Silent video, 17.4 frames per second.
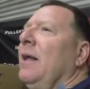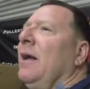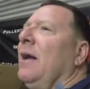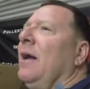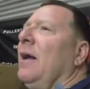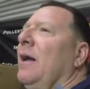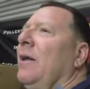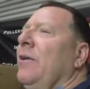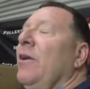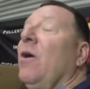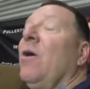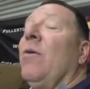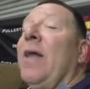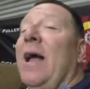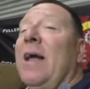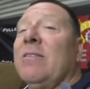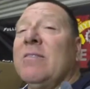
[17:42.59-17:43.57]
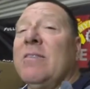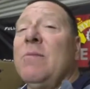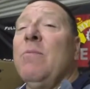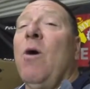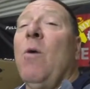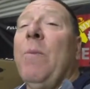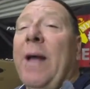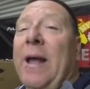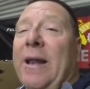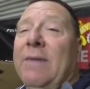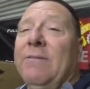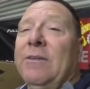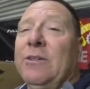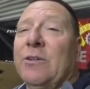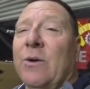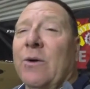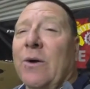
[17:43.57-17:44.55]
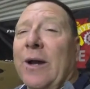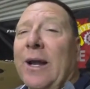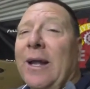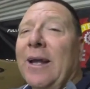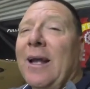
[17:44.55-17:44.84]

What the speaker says: no, that's the moped inventory.